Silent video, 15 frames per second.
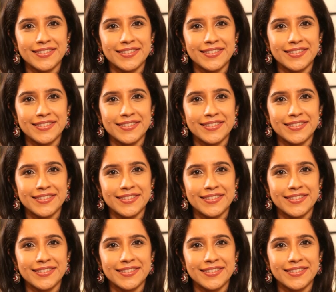
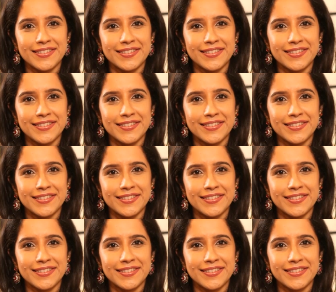
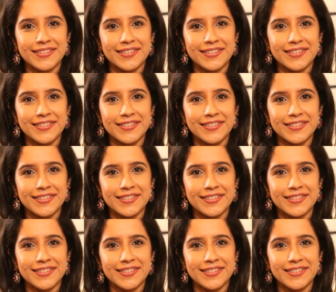
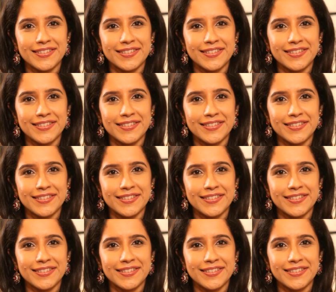
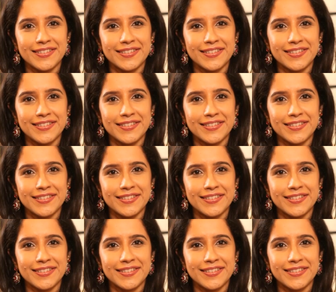
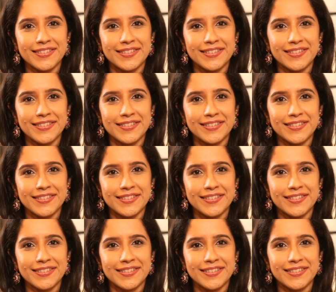
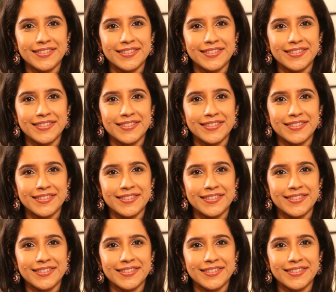(no lip movement)